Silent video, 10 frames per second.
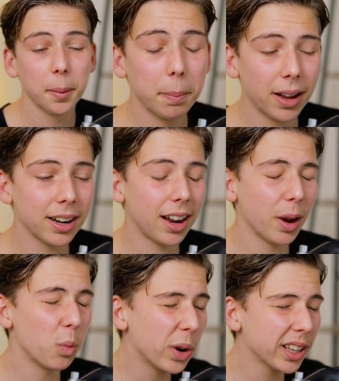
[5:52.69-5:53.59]
but
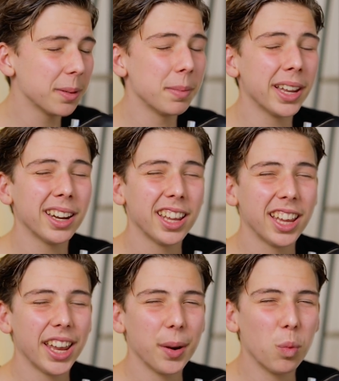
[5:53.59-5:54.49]
I will admit,
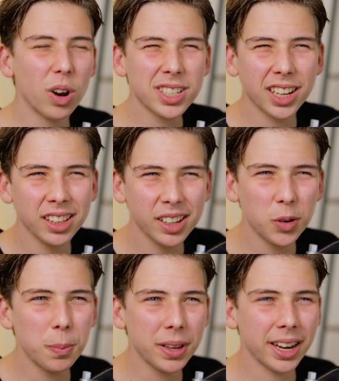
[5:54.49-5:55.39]
it was a
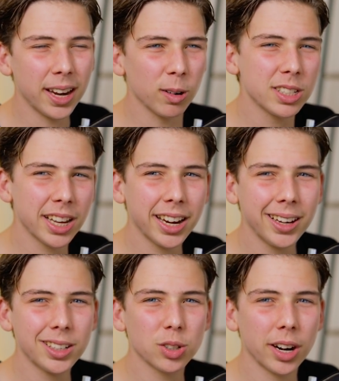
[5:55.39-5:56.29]
little bit
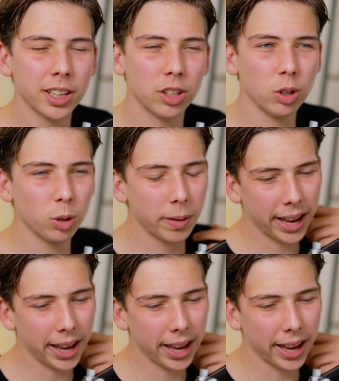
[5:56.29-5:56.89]
irritating trying to cube,